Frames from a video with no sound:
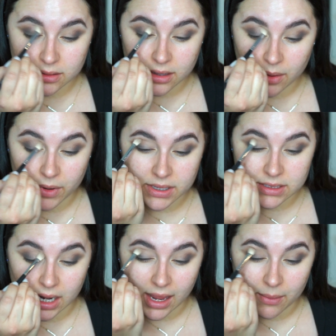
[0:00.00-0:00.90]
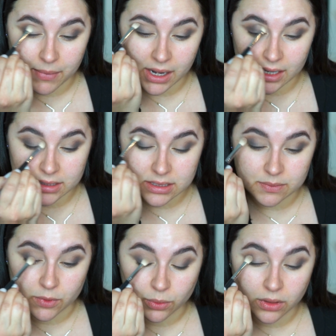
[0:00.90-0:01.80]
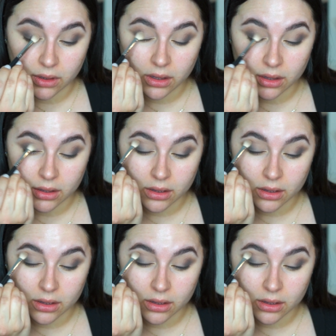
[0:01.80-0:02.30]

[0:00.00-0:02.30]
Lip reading: I want it to like blend smoothly.